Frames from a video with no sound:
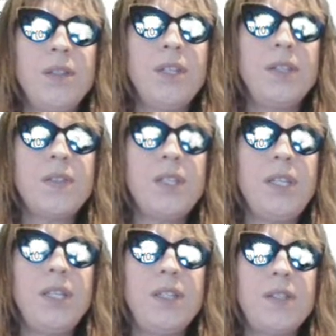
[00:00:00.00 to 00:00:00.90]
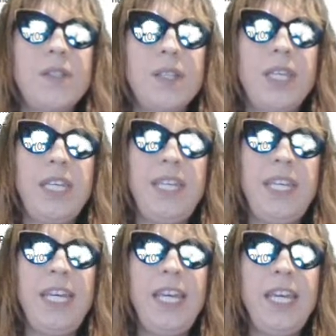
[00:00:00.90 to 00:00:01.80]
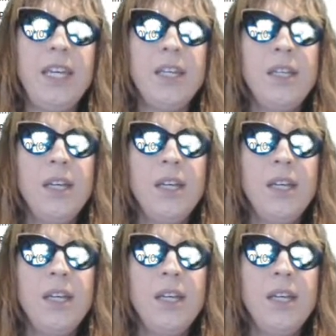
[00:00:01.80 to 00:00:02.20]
This is key.